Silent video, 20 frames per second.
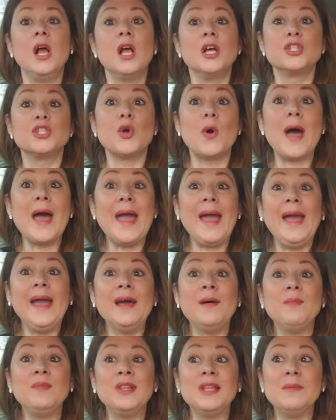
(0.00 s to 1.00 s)
So I
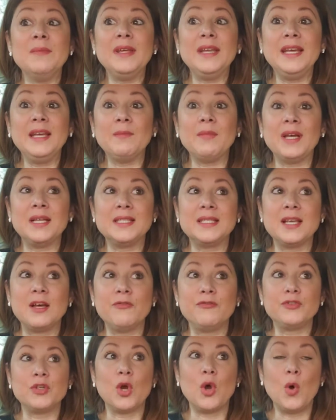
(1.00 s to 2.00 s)
am limiting
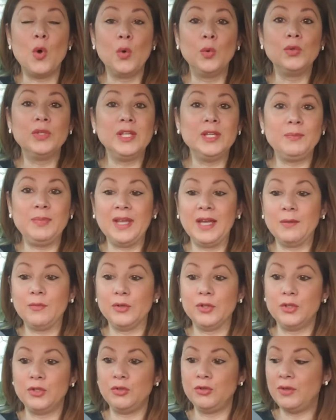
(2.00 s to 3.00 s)
myself to only be able
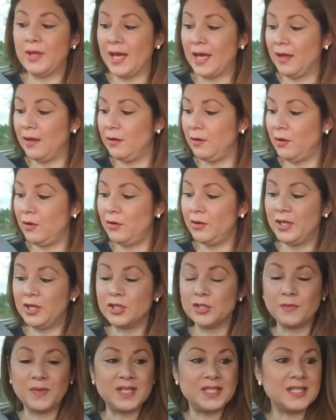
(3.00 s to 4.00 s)
to do that. Well,
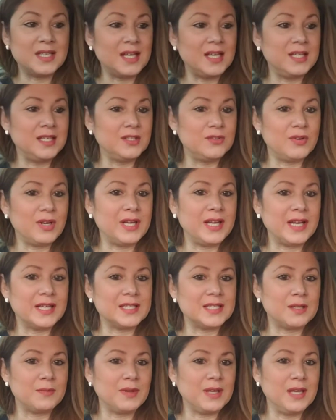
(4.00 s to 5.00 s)
here's my son right
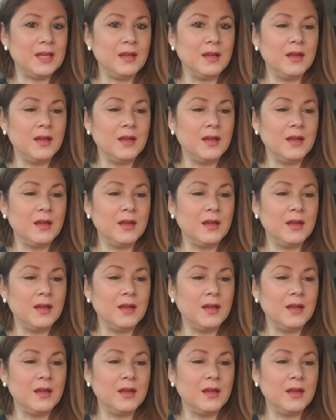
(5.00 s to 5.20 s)
next to me.